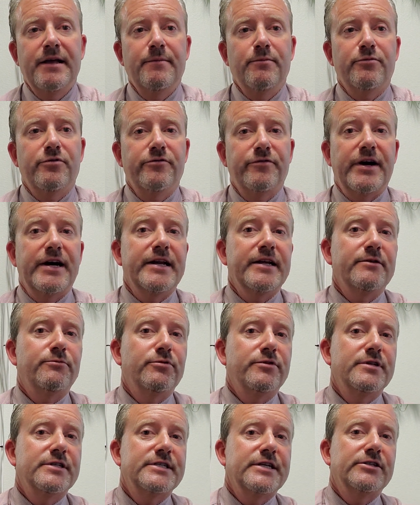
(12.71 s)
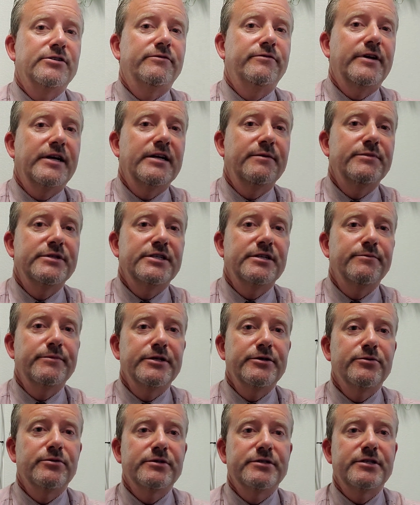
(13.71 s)
providing it with essential vitamins and
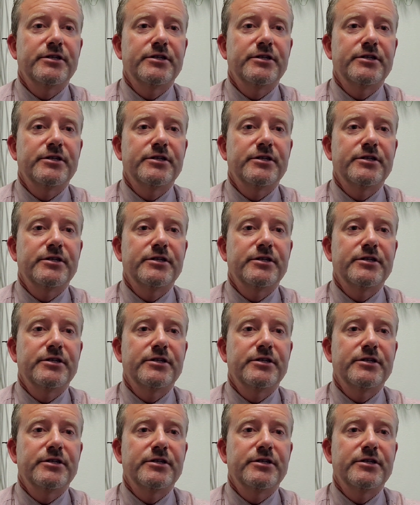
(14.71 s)
minerals